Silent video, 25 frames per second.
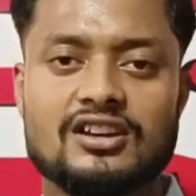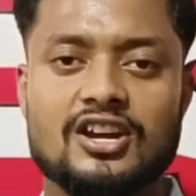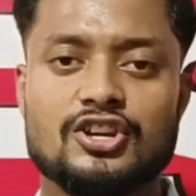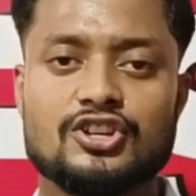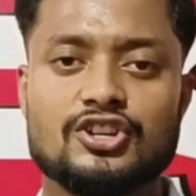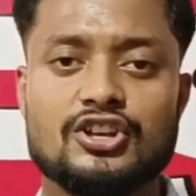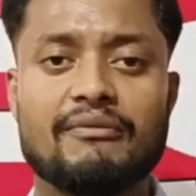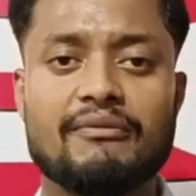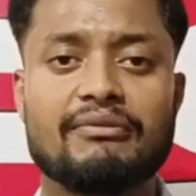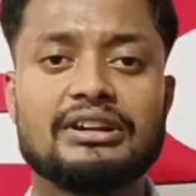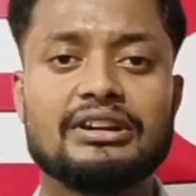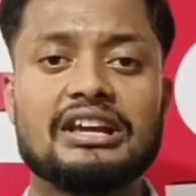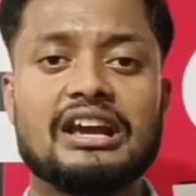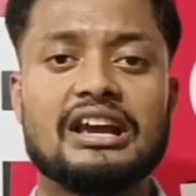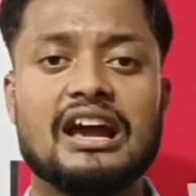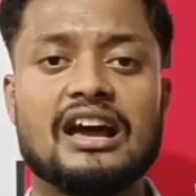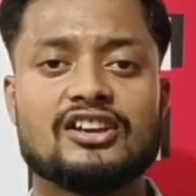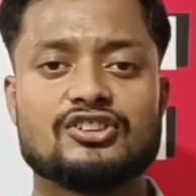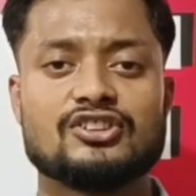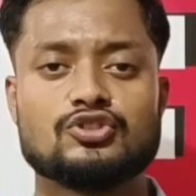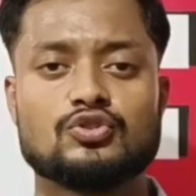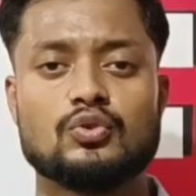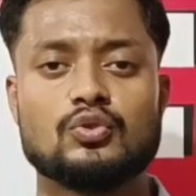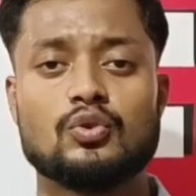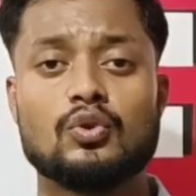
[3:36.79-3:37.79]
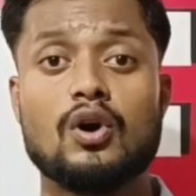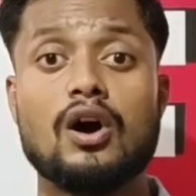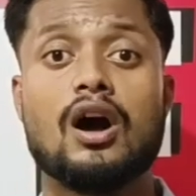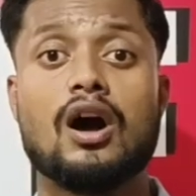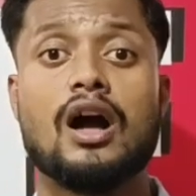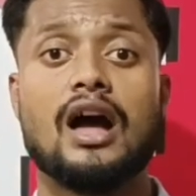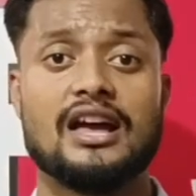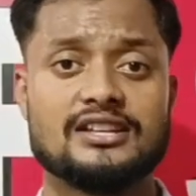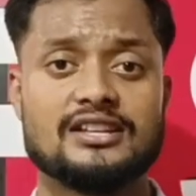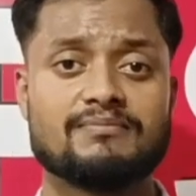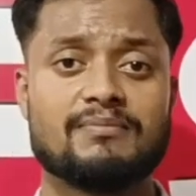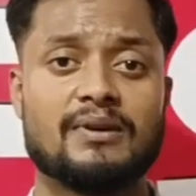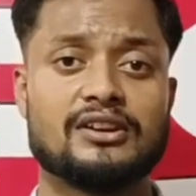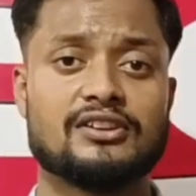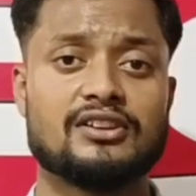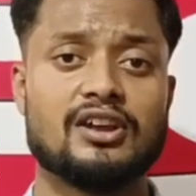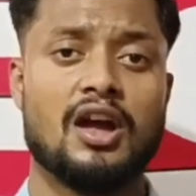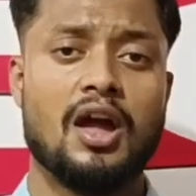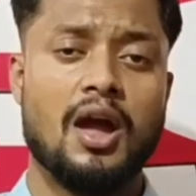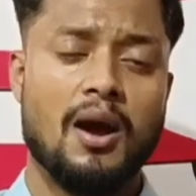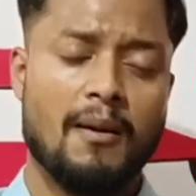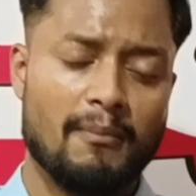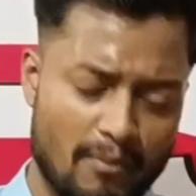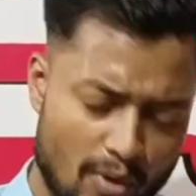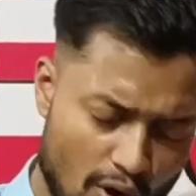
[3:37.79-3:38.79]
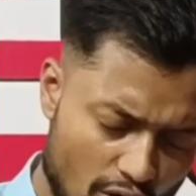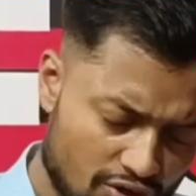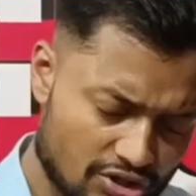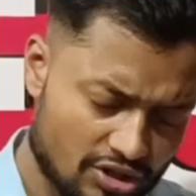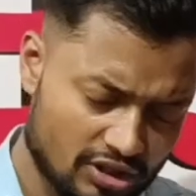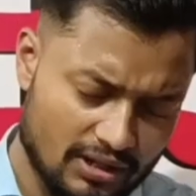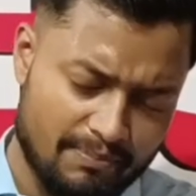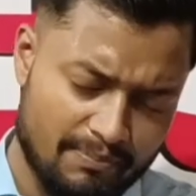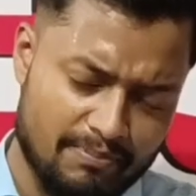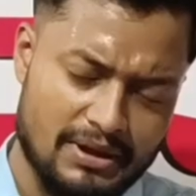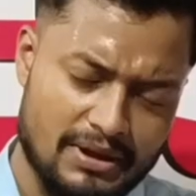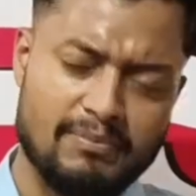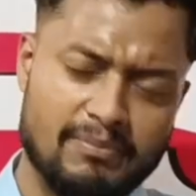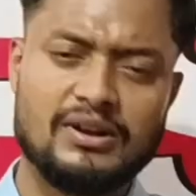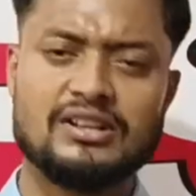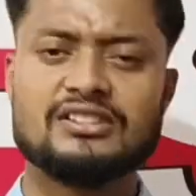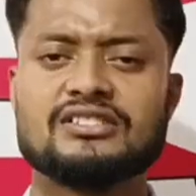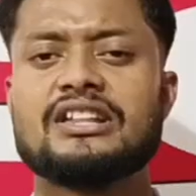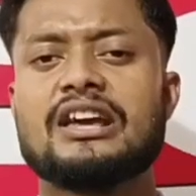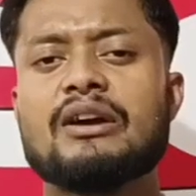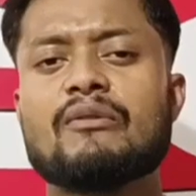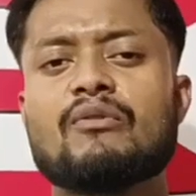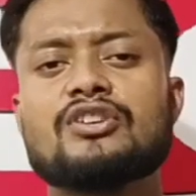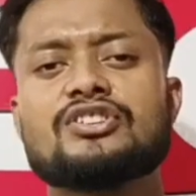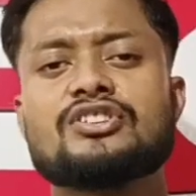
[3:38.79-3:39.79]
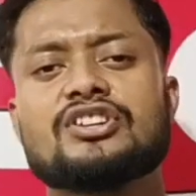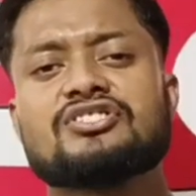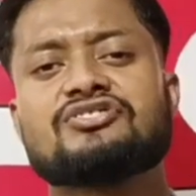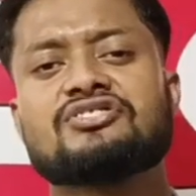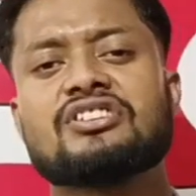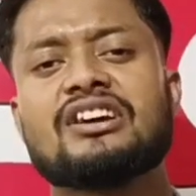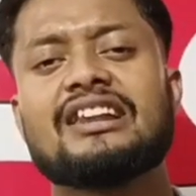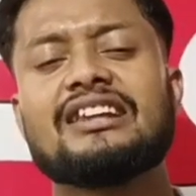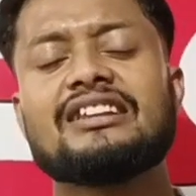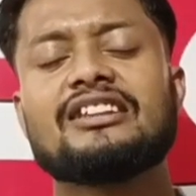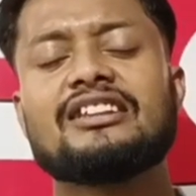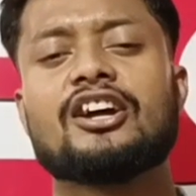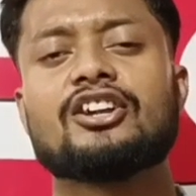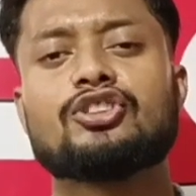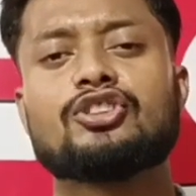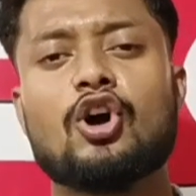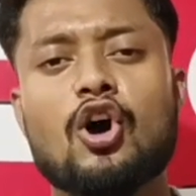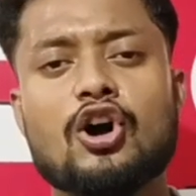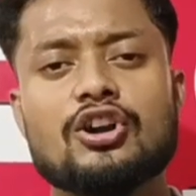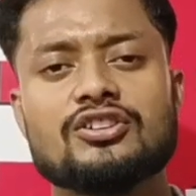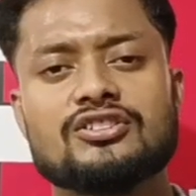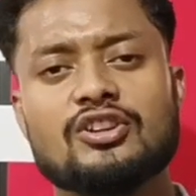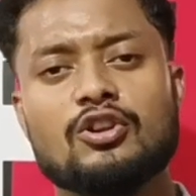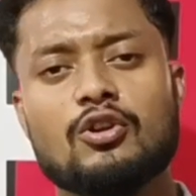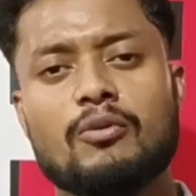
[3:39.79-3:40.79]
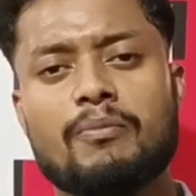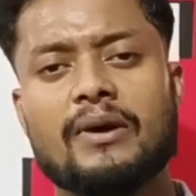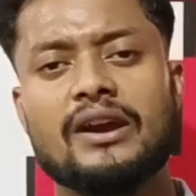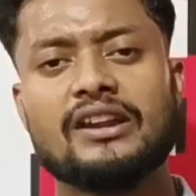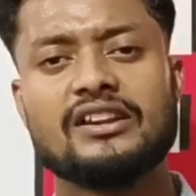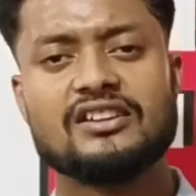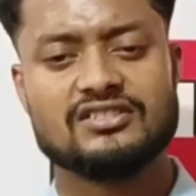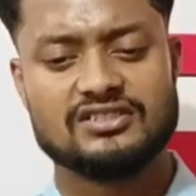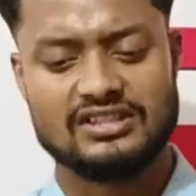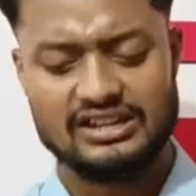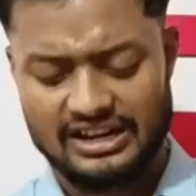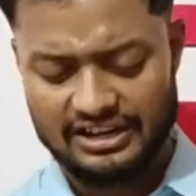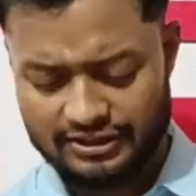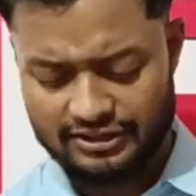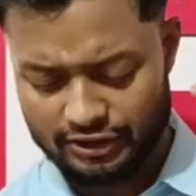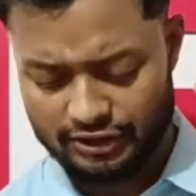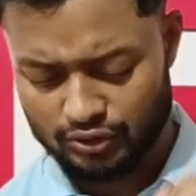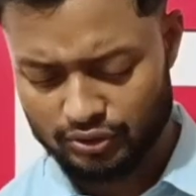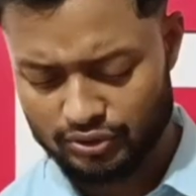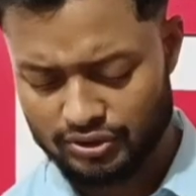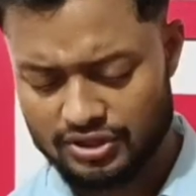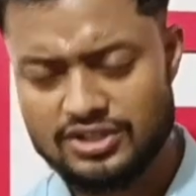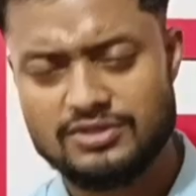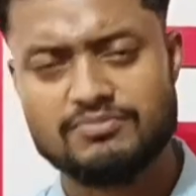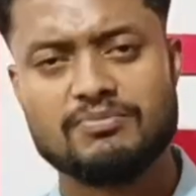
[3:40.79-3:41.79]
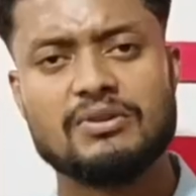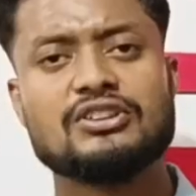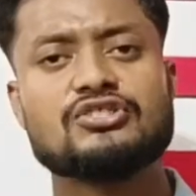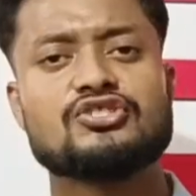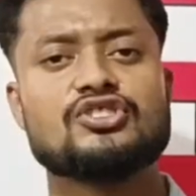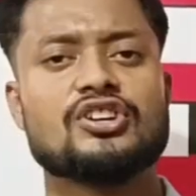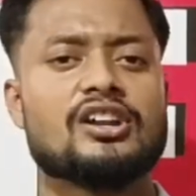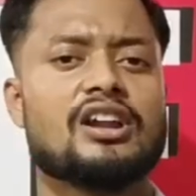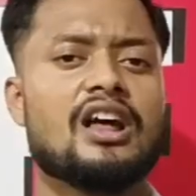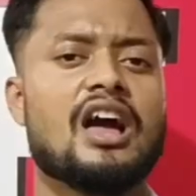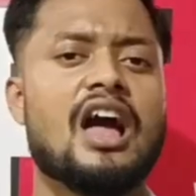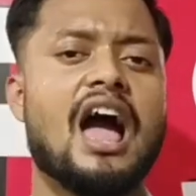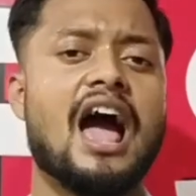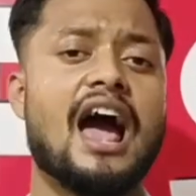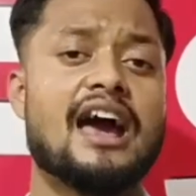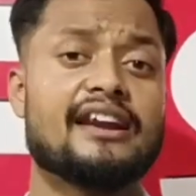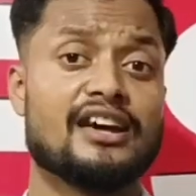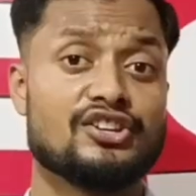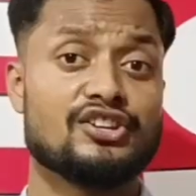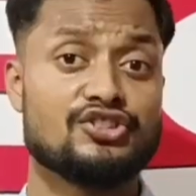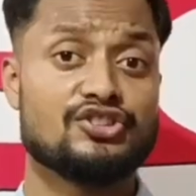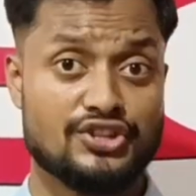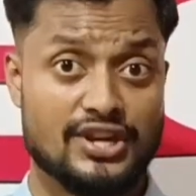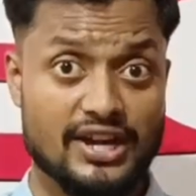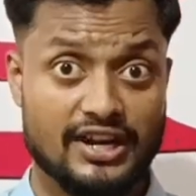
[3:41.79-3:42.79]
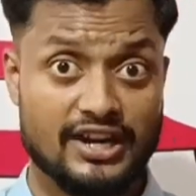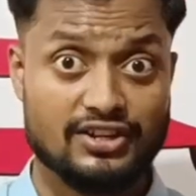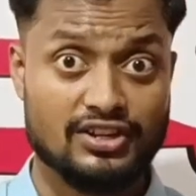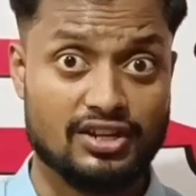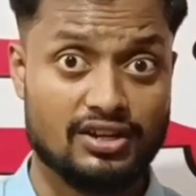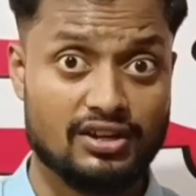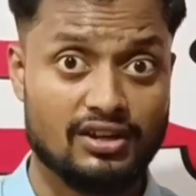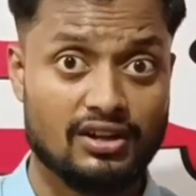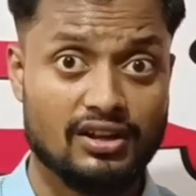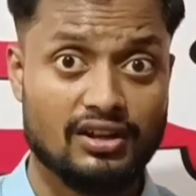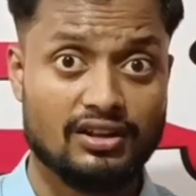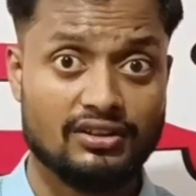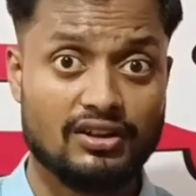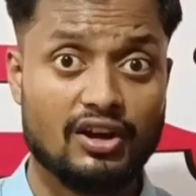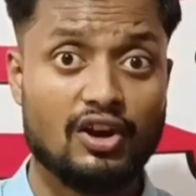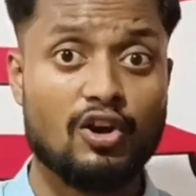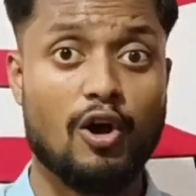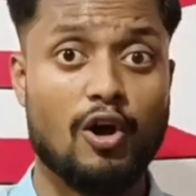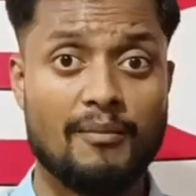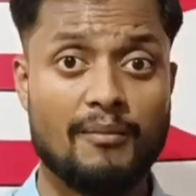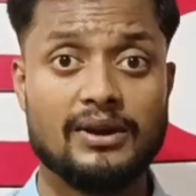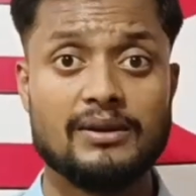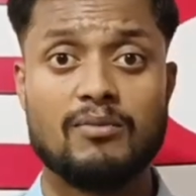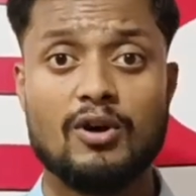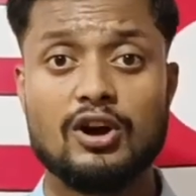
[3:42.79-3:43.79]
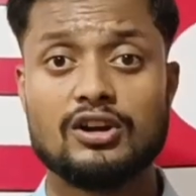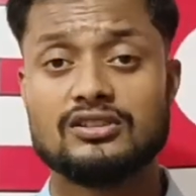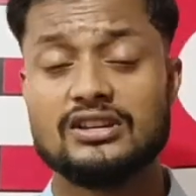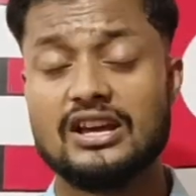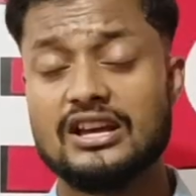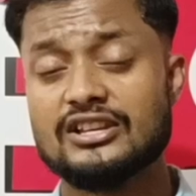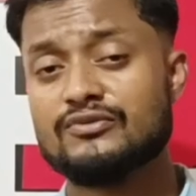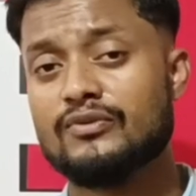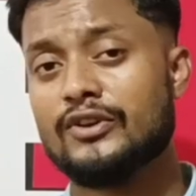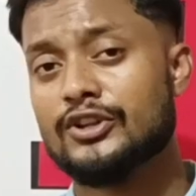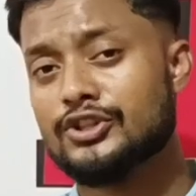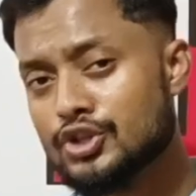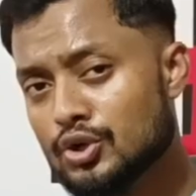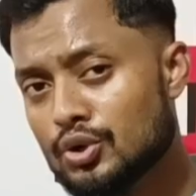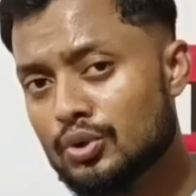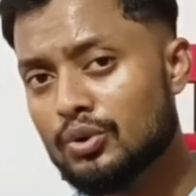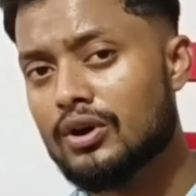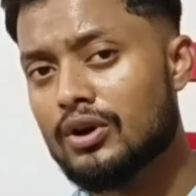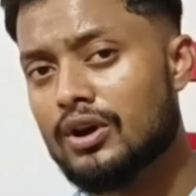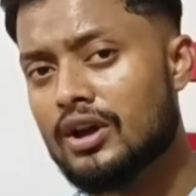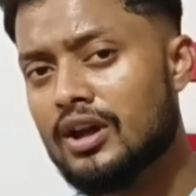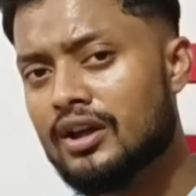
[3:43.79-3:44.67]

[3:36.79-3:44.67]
Everything has two aspects. Most of the people, they were just sharing their thoughts and opinions related to this picture and I checked the comment box as well too.